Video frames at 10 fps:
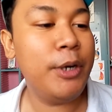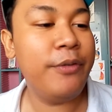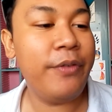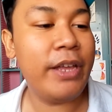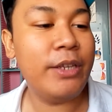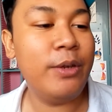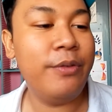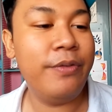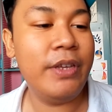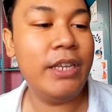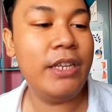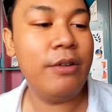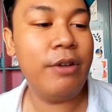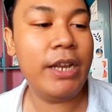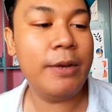Perfect
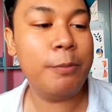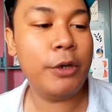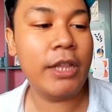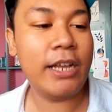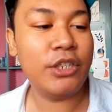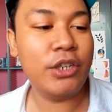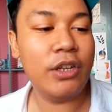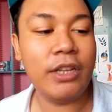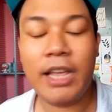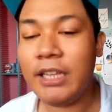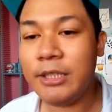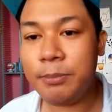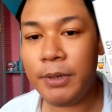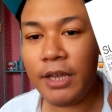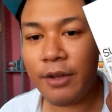UV Ray Protection
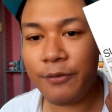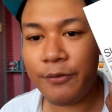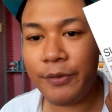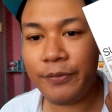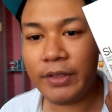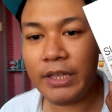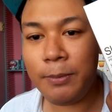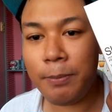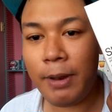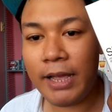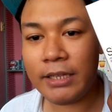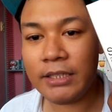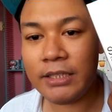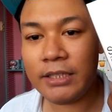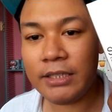SPF 50+,
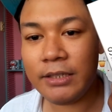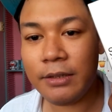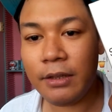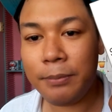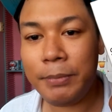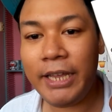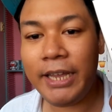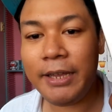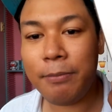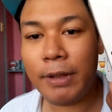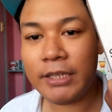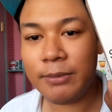PA++.